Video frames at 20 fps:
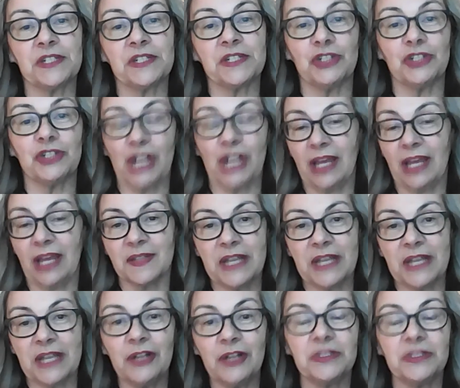check us
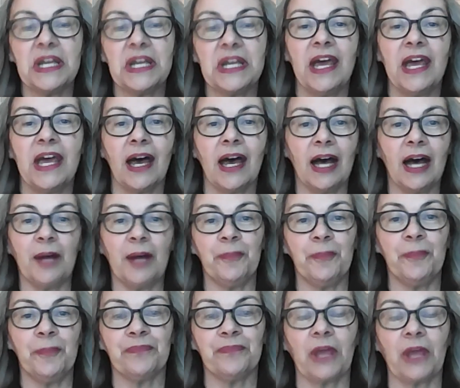out,
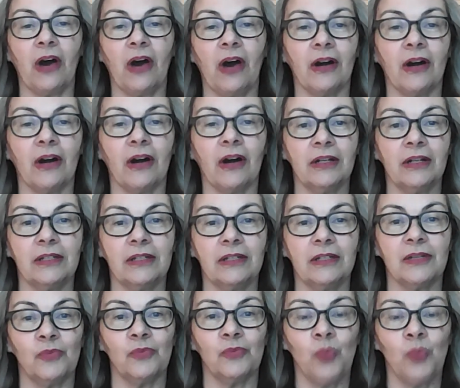our
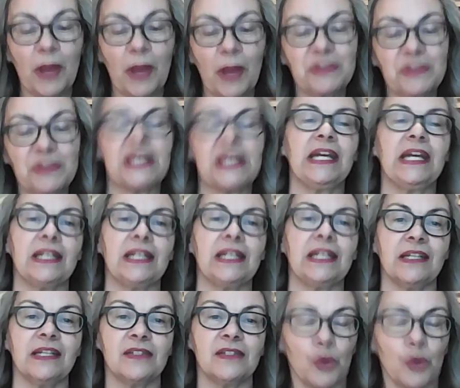website
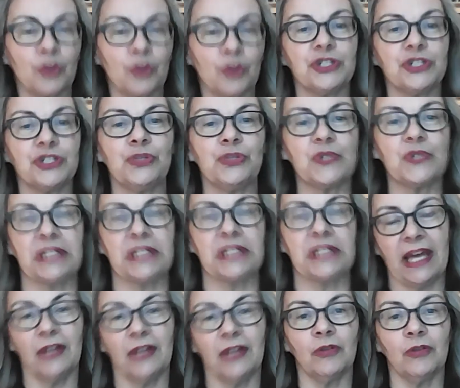is
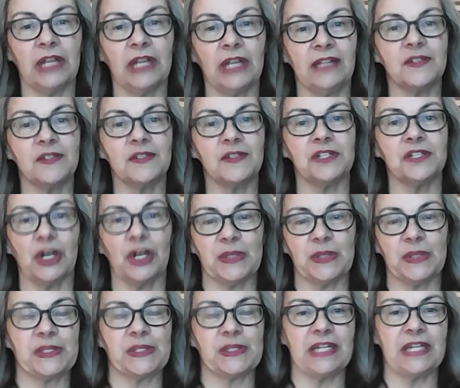
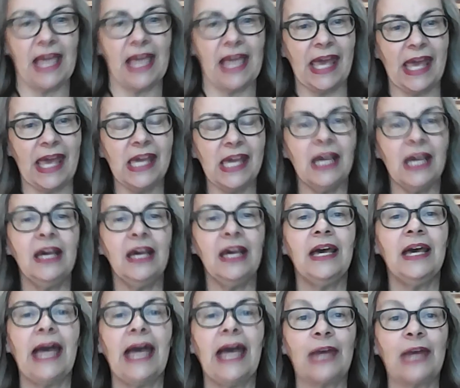horseshoesandhandgrenades.ca.
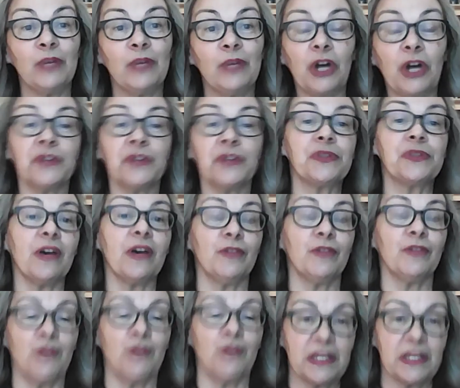And we also have
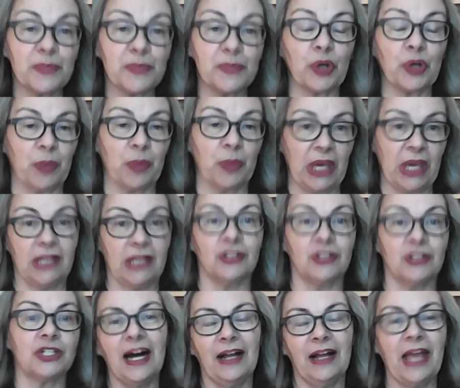a Facebook
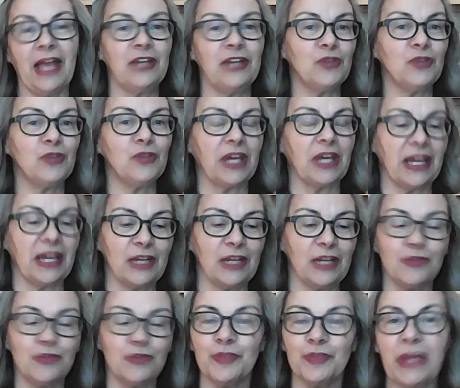page, and you can get
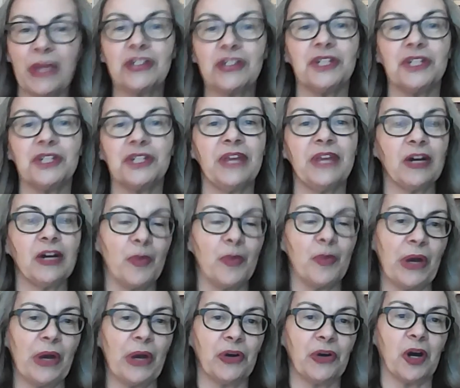information there
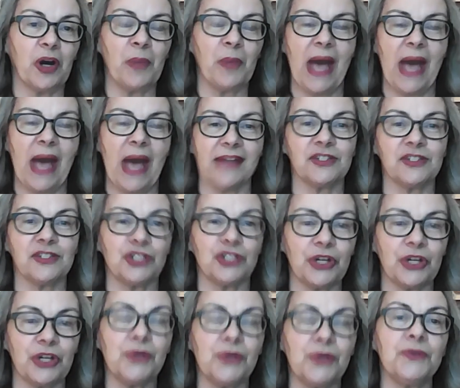about our past
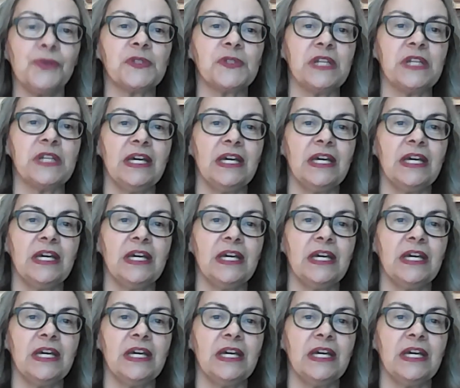shows.